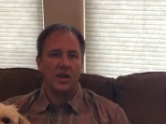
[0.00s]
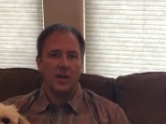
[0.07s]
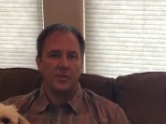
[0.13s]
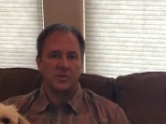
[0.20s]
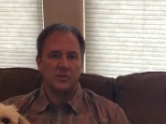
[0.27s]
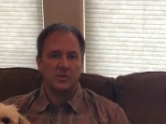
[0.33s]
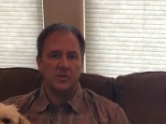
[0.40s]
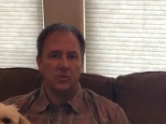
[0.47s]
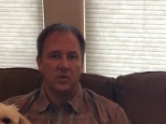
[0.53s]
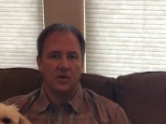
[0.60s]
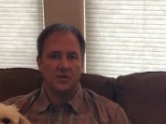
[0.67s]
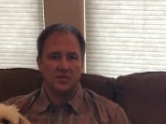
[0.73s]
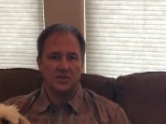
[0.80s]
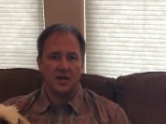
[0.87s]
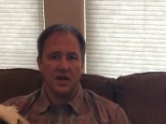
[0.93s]
he happens to be doing
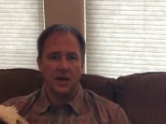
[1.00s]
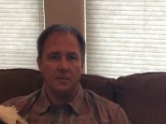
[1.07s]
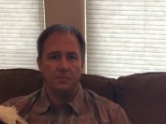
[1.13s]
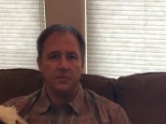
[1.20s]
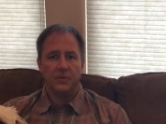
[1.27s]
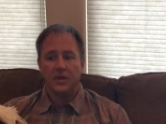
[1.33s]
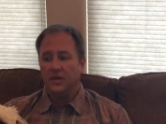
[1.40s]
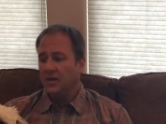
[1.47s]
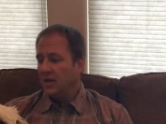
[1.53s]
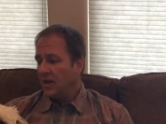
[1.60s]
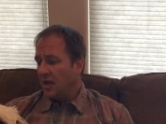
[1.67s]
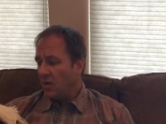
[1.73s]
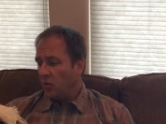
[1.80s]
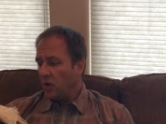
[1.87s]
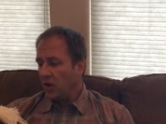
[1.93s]
at the time.
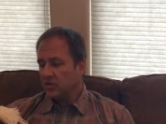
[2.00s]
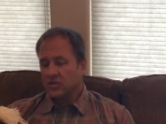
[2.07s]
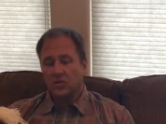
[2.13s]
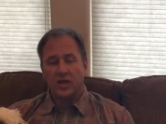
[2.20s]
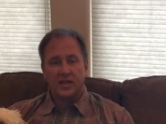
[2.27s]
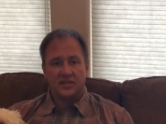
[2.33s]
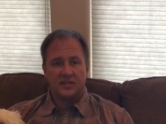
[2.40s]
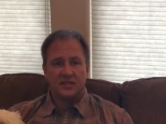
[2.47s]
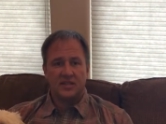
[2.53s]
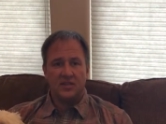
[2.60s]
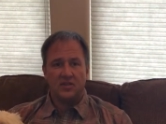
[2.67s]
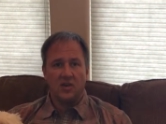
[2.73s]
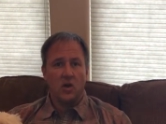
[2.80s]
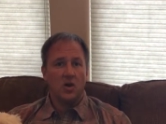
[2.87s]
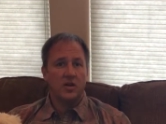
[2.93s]
We also like to see
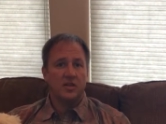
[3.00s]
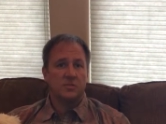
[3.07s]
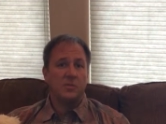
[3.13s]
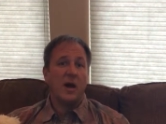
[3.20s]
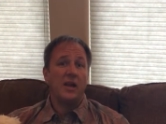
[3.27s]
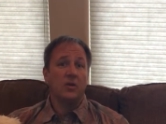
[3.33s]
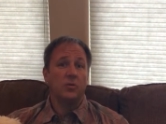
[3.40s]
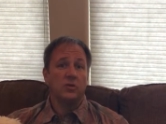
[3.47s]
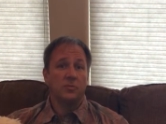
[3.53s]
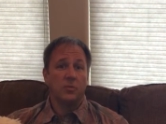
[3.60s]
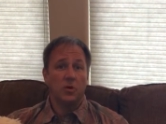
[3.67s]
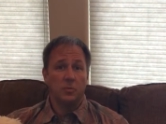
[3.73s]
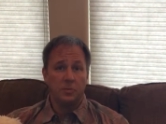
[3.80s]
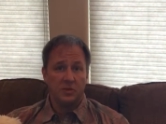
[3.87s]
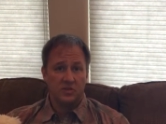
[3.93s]
the guardians petting with a
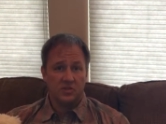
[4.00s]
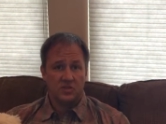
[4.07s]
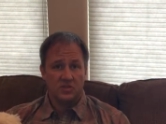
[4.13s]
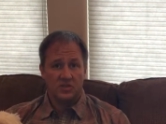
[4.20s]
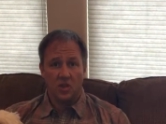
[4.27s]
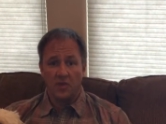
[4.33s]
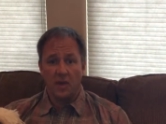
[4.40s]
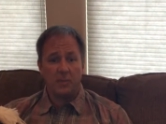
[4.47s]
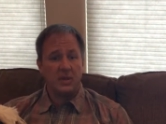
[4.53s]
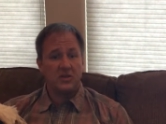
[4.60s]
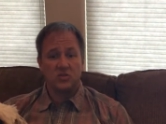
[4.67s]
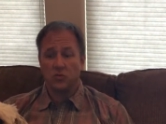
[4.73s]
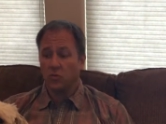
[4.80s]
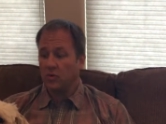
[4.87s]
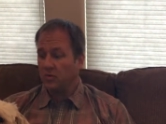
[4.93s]
purpose. So that
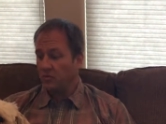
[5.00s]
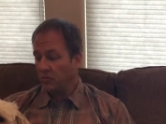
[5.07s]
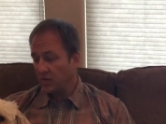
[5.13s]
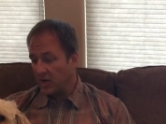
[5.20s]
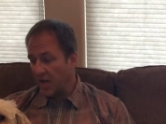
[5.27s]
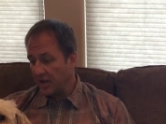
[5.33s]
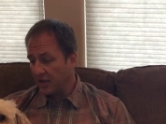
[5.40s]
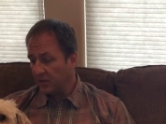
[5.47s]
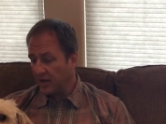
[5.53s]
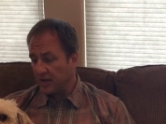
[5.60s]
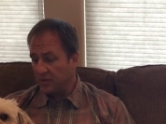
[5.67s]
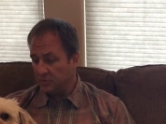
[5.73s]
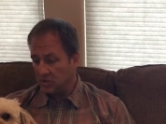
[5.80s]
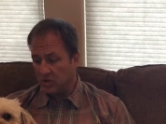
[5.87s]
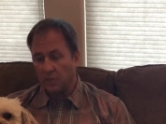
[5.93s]
means we're, we're not going to let
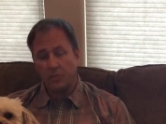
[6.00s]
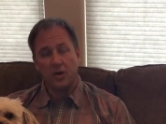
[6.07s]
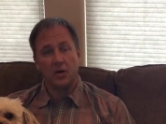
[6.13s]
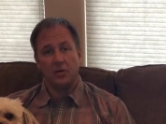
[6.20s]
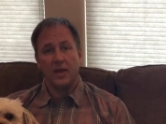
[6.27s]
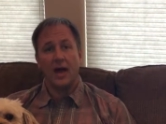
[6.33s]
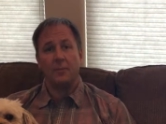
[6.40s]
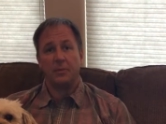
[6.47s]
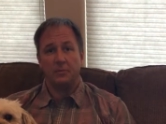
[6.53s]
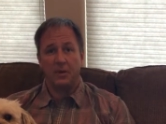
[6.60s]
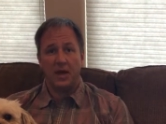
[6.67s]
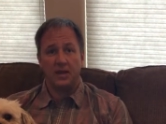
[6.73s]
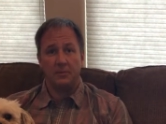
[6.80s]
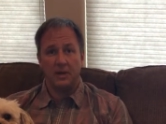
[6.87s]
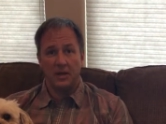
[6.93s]
him jump on our lap and
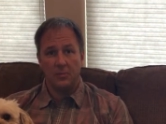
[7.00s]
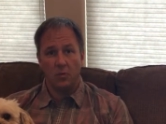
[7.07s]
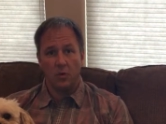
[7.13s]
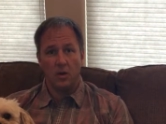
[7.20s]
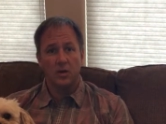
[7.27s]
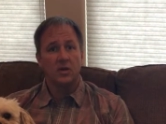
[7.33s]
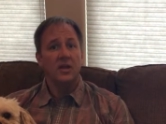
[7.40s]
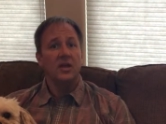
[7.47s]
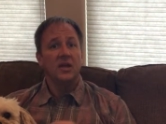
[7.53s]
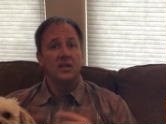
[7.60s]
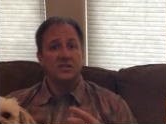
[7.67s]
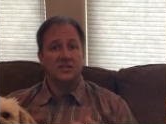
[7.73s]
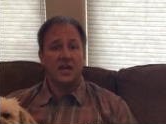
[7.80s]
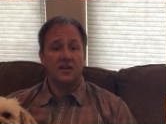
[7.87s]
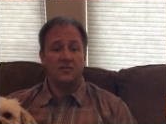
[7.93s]
pet him anymore.
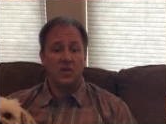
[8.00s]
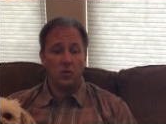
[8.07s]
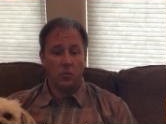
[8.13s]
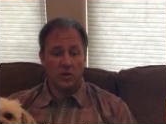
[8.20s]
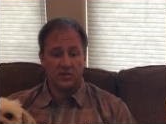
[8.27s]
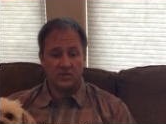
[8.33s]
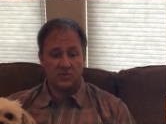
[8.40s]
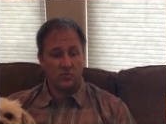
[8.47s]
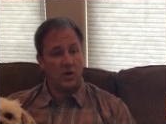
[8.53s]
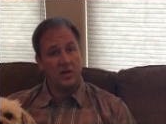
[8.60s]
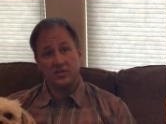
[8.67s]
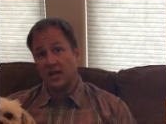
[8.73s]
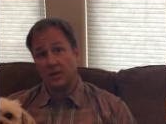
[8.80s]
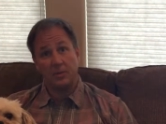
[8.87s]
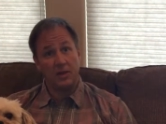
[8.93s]
Instead, if he wants, well,
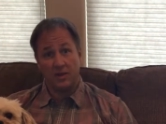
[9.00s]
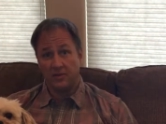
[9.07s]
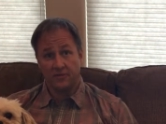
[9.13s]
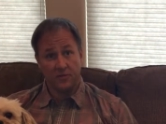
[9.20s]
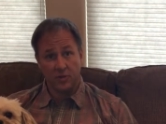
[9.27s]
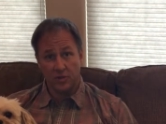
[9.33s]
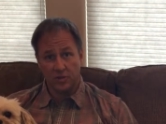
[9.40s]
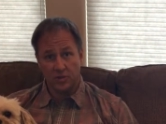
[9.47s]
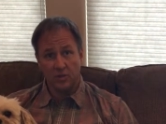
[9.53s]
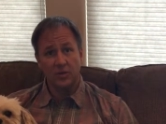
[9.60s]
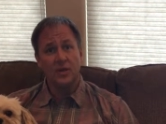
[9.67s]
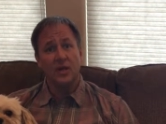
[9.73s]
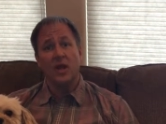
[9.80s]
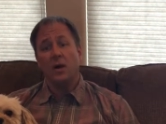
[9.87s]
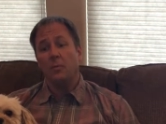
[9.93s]
he's not going to be on the furniture,
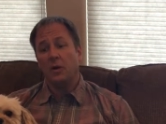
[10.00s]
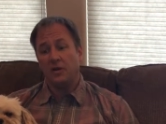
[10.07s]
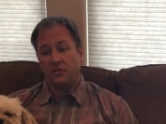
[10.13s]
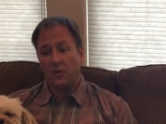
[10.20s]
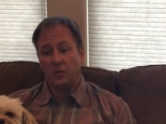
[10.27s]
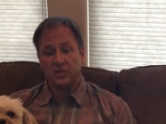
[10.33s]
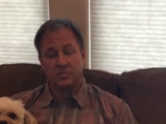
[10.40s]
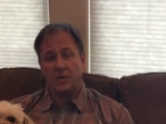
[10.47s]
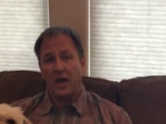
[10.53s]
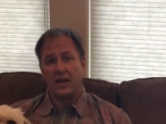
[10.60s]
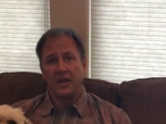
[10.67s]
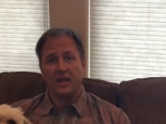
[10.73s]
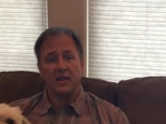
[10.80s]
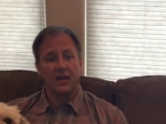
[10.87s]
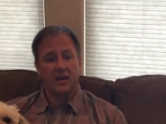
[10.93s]
but if he wants
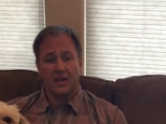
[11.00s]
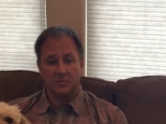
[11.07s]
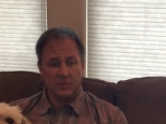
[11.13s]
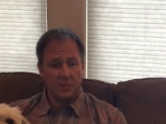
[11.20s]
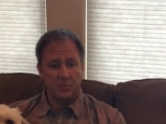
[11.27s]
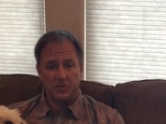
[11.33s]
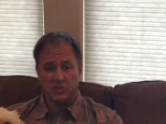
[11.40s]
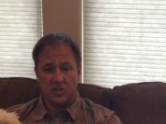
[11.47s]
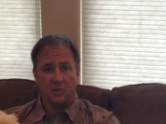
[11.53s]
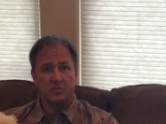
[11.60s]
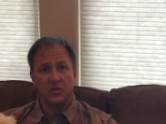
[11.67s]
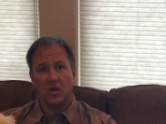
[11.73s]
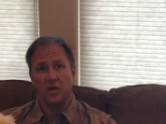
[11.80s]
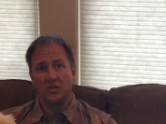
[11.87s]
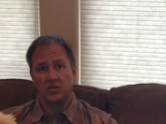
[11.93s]
petting and he comes up and
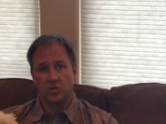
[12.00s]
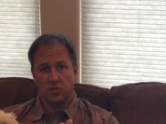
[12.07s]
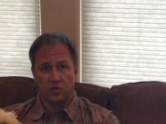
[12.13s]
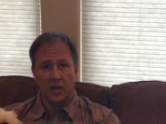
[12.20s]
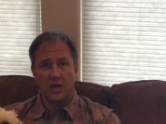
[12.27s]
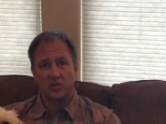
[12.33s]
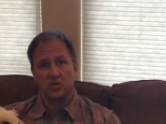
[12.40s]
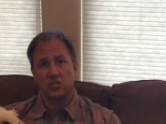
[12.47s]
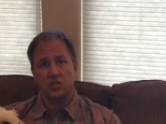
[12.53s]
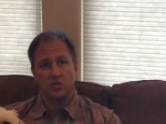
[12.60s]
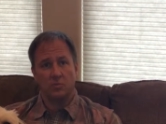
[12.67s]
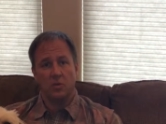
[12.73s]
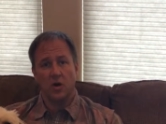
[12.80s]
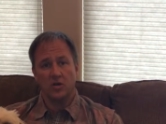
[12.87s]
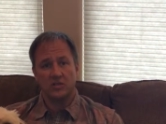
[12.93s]
jumps on us or scratches it
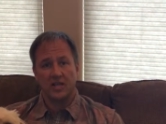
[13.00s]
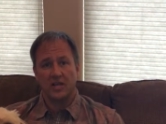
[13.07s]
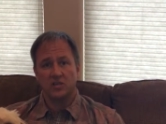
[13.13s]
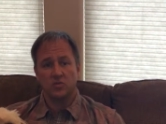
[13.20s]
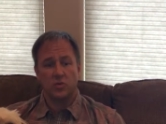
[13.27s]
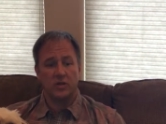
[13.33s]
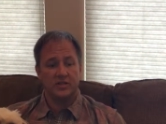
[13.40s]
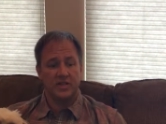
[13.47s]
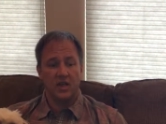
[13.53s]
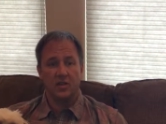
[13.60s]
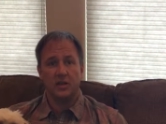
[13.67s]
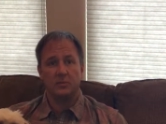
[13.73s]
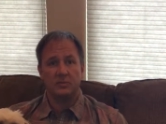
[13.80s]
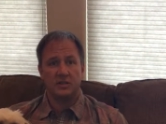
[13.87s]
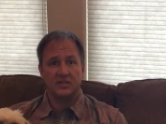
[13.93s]
or barks at us, we're going to tell
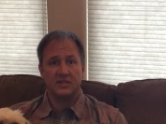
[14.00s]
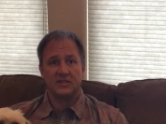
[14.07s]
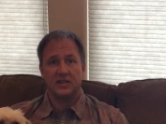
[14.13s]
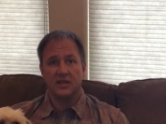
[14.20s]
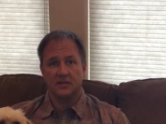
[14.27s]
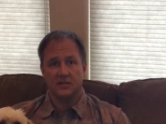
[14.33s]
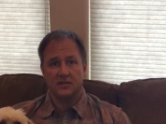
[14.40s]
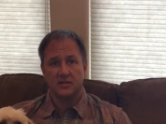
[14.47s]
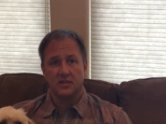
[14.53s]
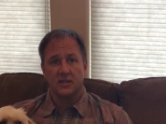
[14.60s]
him to sit.